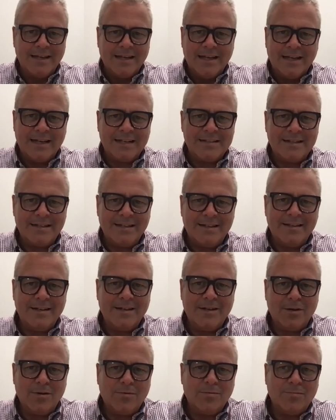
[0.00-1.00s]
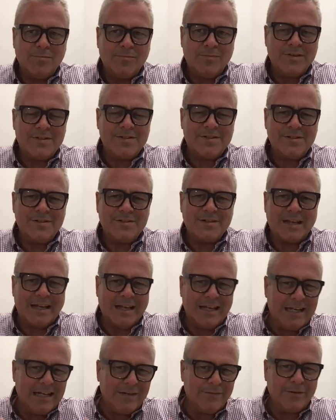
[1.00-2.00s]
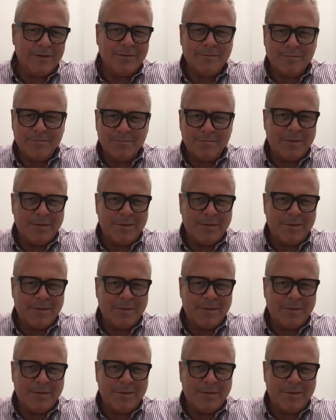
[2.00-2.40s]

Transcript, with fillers: and I said, you know, this is kind of a